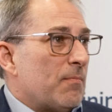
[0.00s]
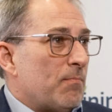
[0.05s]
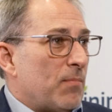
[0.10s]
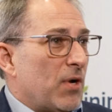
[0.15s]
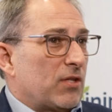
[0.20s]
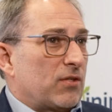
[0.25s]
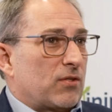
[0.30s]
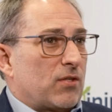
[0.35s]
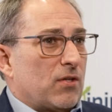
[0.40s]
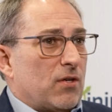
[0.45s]

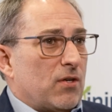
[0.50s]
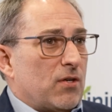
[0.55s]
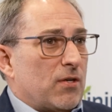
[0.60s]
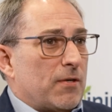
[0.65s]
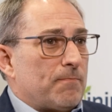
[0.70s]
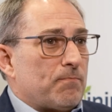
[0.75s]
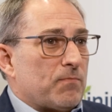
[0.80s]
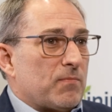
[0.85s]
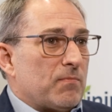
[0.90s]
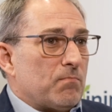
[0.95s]
But
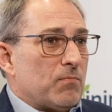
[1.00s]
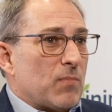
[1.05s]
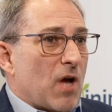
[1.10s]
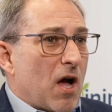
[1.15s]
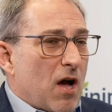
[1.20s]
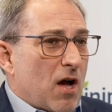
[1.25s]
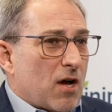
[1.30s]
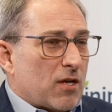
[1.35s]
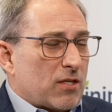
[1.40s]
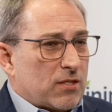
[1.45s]
uh,
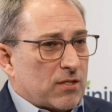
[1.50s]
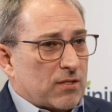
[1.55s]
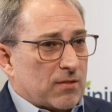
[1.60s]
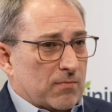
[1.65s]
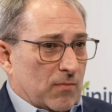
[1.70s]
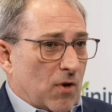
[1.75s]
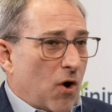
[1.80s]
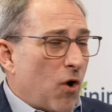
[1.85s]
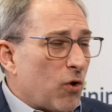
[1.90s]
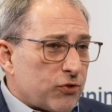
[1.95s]
us
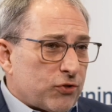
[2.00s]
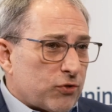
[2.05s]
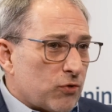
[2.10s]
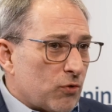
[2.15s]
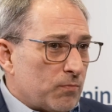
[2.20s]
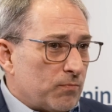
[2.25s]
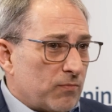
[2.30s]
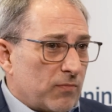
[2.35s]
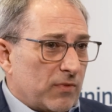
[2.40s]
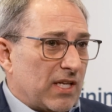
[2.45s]

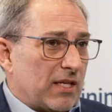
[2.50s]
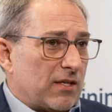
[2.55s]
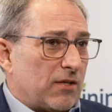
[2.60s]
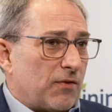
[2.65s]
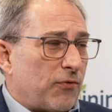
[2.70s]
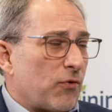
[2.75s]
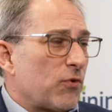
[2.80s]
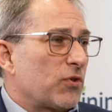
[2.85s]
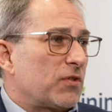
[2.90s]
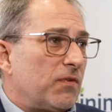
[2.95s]
also
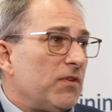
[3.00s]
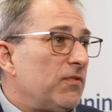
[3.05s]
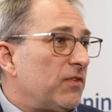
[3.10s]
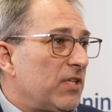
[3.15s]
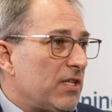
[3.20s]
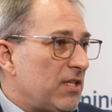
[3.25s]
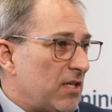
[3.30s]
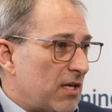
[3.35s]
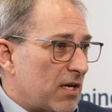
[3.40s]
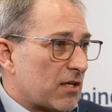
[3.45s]
the first
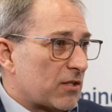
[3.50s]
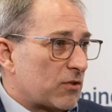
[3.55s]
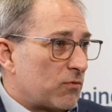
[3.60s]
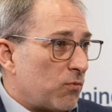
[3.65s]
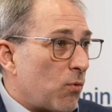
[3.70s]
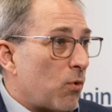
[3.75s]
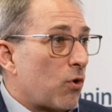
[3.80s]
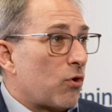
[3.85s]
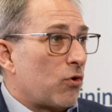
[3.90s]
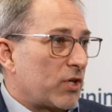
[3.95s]
15 years
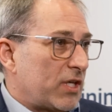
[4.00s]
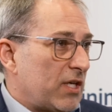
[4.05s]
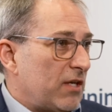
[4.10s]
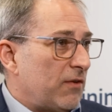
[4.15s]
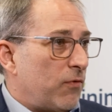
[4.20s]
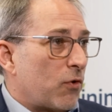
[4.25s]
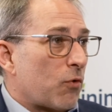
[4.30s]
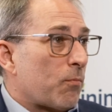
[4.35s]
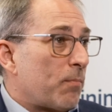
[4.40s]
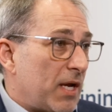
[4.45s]
we were
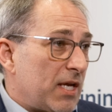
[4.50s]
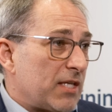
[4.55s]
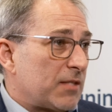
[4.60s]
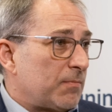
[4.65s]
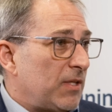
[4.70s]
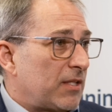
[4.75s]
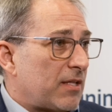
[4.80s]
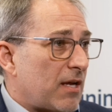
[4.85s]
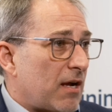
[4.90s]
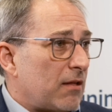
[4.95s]
looking for base
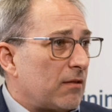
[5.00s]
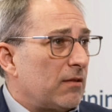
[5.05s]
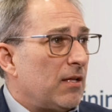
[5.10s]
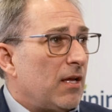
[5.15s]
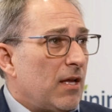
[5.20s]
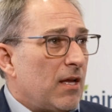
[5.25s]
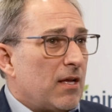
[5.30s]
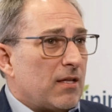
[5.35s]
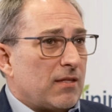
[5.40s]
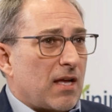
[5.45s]
metal
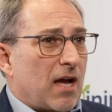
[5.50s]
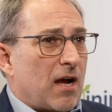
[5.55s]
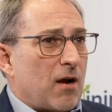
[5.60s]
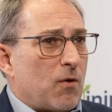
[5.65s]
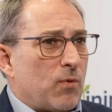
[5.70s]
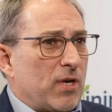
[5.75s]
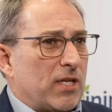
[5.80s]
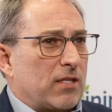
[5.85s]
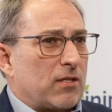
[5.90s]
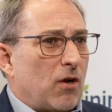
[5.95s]
now
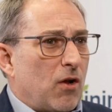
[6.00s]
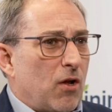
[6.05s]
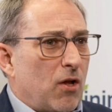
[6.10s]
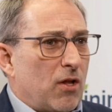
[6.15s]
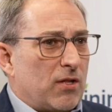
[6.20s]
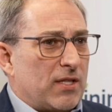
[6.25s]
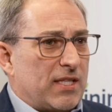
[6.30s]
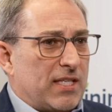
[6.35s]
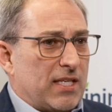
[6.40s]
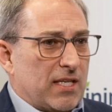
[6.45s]
with
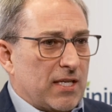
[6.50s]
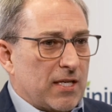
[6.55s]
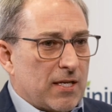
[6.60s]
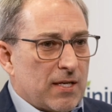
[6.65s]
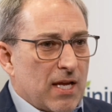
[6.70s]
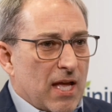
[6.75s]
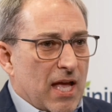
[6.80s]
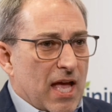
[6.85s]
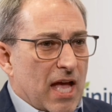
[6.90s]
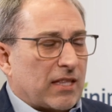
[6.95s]
all
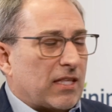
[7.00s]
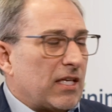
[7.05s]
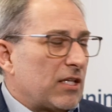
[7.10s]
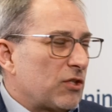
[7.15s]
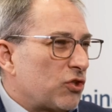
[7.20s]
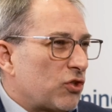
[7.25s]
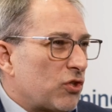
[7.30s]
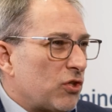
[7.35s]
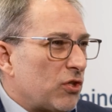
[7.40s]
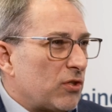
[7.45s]
the
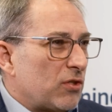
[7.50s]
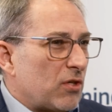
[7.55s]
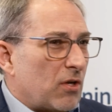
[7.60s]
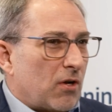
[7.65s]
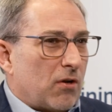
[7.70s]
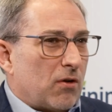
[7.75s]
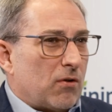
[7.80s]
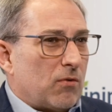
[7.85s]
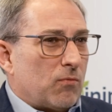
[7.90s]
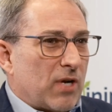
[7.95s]
attention
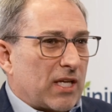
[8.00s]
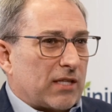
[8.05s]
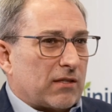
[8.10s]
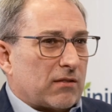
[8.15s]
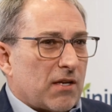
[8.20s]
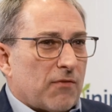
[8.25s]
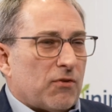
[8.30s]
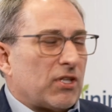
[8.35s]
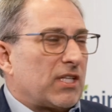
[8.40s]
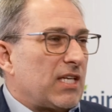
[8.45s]
of what
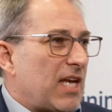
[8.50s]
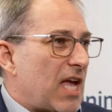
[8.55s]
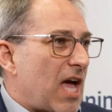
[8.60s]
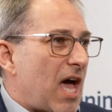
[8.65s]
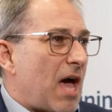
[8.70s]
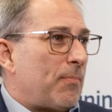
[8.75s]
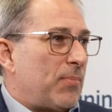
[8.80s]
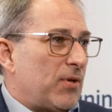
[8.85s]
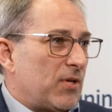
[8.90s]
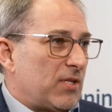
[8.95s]
everything
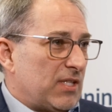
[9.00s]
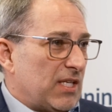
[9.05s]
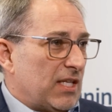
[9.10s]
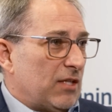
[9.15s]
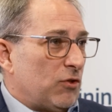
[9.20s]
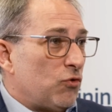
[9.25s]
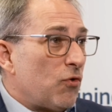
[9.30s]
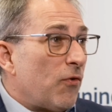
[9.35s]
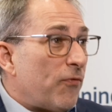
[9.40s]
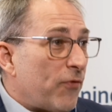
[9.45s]
happened
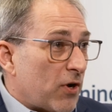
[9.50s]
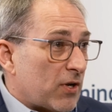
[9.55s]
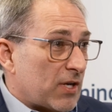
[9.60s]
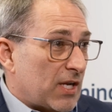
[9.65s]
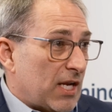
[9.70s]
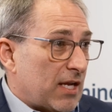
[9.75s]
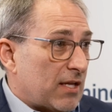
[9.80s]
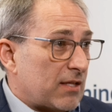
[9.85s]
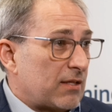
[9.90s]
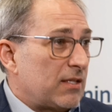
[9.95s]
in
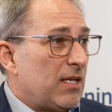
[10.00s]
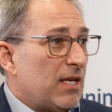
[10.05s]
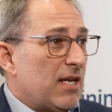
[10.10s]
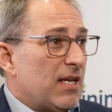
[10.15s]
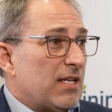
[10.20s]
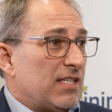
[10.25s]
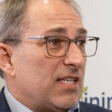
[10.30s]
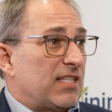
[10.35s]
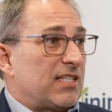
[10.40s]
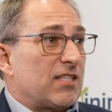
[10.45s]
newfoundland
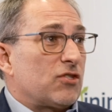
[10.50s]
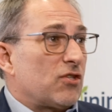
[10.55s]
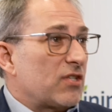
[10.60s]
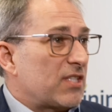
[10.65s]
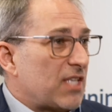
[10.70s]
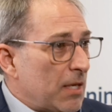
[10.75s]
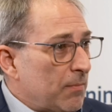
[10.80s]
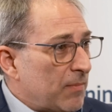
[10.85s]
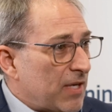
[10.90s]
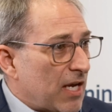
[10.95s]
this is the
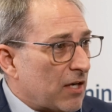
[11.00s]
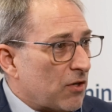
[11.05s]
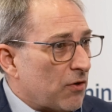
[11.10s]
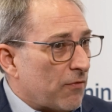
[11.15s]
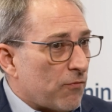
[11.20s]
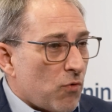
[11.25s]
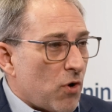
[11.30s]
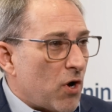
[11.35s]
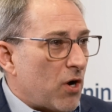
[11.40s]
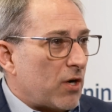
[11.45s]
same kind
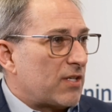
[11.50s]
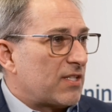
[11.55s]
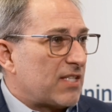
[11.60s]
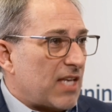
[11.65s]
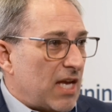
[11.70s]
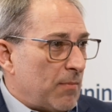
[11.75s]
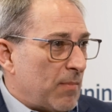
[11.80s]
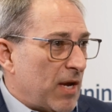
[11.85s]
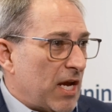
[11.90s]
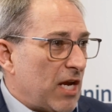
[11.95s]
of rock
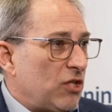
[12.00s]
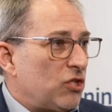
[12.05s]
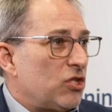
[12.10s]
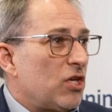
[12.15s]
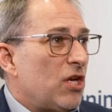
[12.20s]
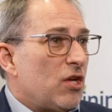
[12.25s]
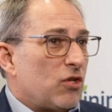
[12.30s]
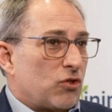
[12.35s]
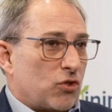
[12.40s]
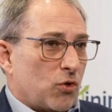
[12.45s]
same age
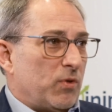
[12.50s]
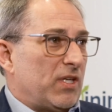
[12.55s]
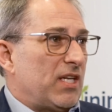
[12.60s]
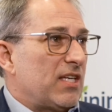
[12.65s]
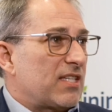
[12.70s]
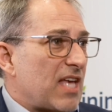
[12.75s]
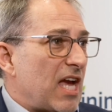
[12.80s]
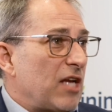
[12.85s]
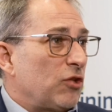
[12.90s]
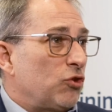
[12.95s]
so we
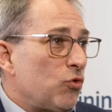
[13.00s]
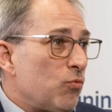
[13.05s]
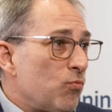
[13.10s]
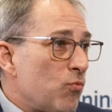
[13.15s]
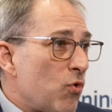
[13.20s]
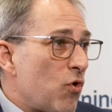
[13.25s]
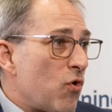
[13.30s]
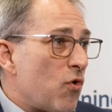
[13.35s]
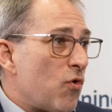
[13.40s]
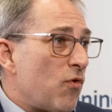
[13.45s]
decide to
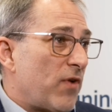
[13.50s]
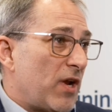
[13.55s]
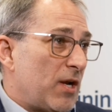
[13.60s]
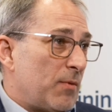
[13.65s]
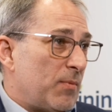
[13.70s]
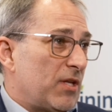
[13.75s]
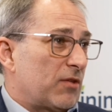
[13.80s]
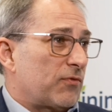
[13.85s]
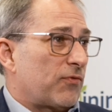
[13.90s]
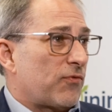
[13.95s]
move a
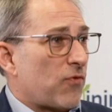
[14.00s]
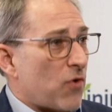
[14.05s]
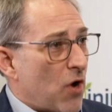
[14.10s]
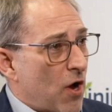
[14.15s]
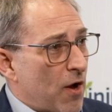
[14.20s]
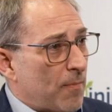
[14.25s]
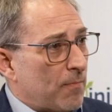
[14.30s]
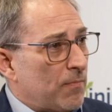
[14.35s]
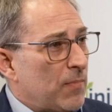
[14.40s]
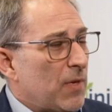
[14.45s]
little bit
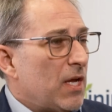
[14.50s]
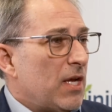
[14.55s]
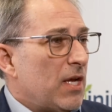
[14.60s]
from